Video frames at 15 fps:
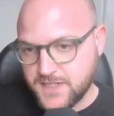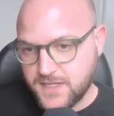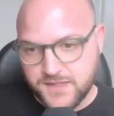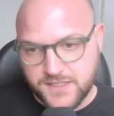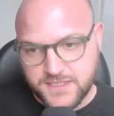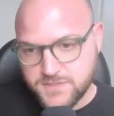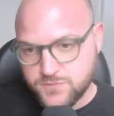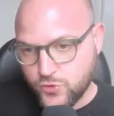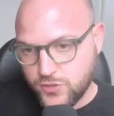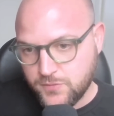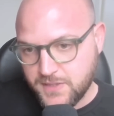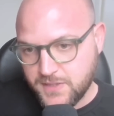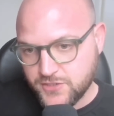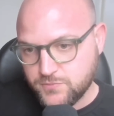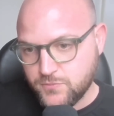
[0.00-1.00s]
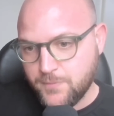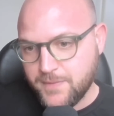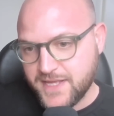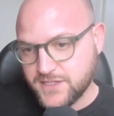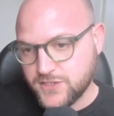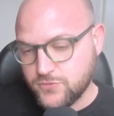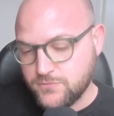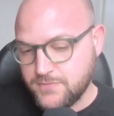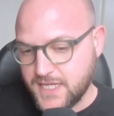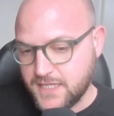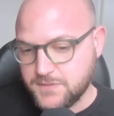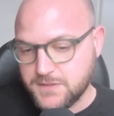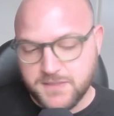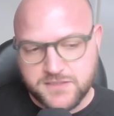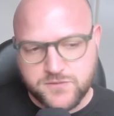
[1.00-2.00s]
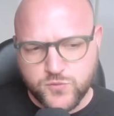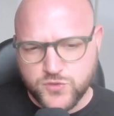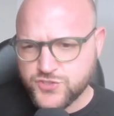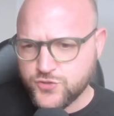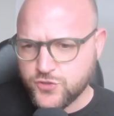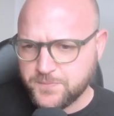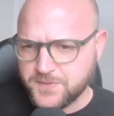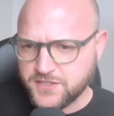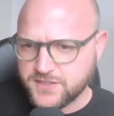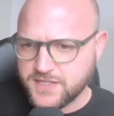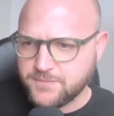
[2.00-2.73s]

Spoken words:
I think it's more about momentum, maybe. But what's your opinion?